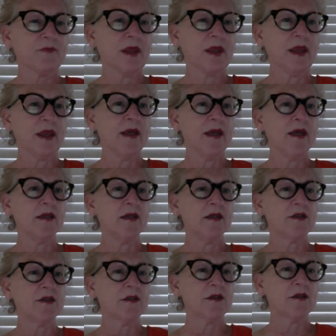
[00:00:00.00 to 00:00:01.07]

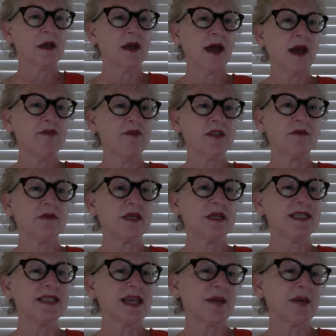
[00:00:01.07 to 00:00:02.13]
And I have some
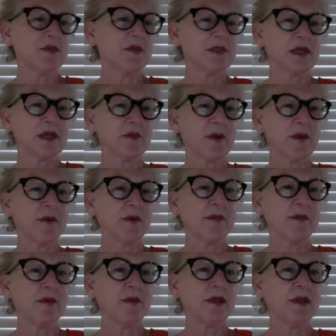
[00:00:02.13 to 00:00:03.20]
examples I could
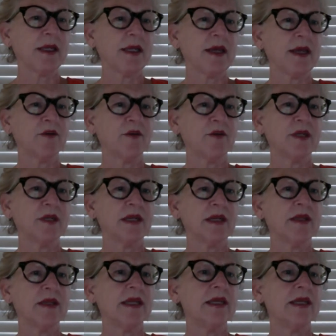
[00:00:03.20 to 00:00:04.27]
probably play later, but in
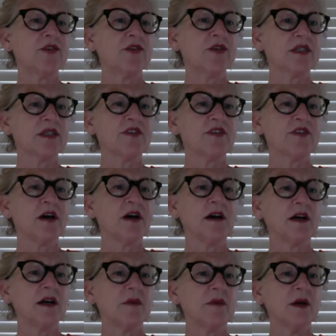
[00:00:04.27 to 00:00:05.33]
the interest of
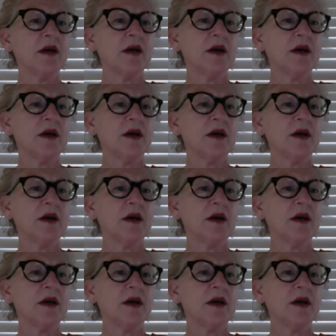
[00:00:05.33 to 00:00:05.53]
time,